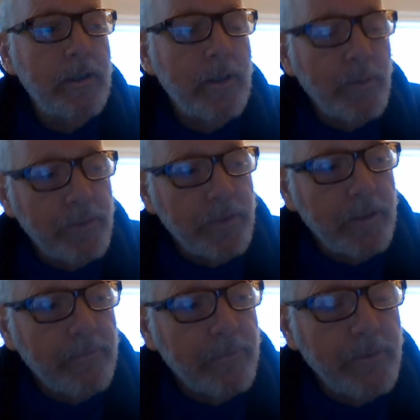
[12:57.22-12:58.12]
that was
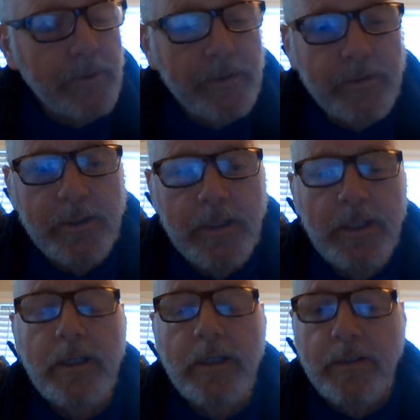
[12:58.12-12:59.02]
shed for us,
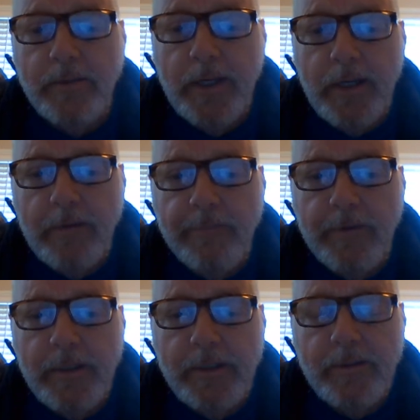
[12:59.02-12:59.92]
His
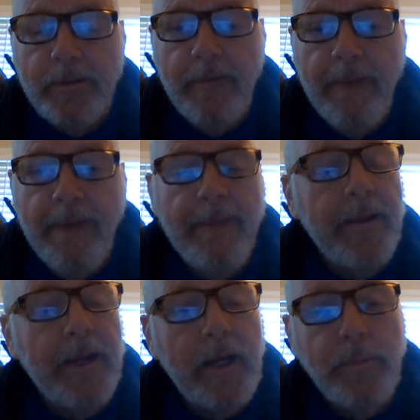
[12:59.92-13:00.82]
sacrifice.
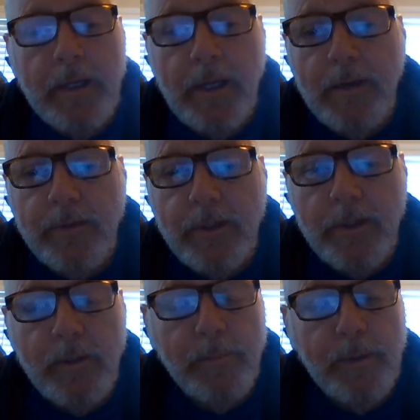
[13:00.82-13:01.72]
You got to be covered under
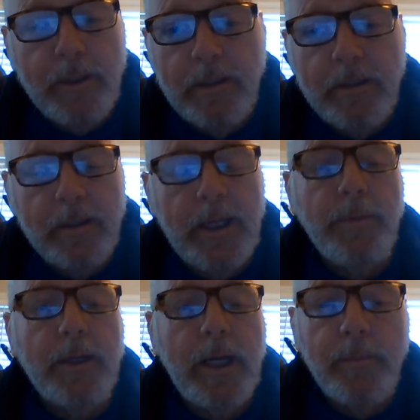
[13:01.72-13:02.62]
the blood of the Lamb.
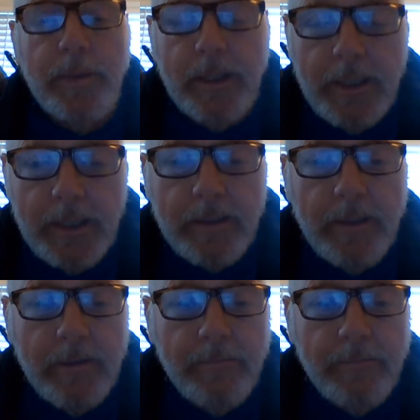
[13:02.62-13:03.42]
You got to be connected to the